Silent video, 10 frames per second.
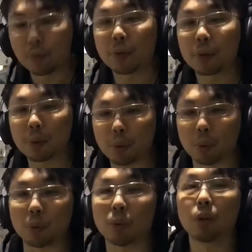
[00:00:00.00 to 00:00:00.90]
2,
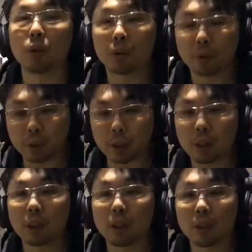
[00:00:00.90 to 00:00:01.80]
3,
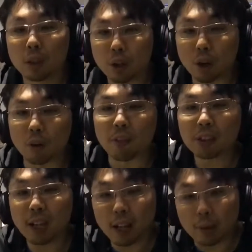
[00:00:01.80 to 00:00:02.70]
go. First
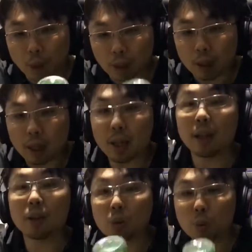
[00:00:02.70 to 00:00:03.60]
time. 1
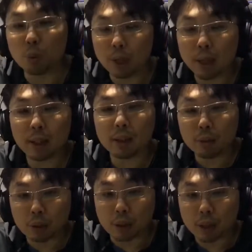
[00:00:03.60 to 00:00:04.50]
and 2 and
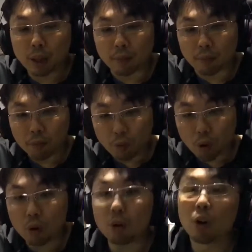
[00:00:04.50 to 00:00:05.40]
3 and
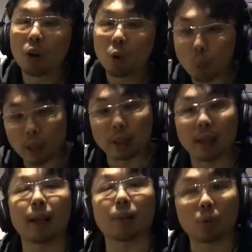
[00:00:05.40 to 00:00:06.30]
4. 1
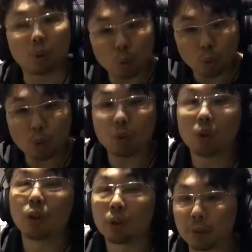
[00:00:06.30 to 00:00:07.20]
and 2,
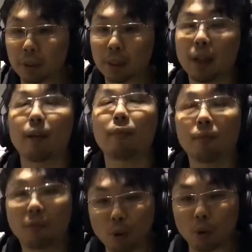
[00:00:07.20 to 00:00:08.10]
3 and
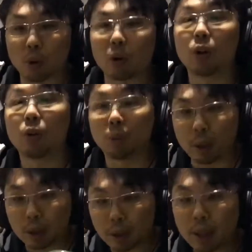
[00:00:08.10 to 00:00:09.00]
4. 1
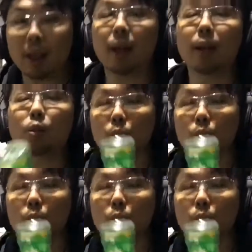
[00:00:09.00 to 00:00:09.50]
and 2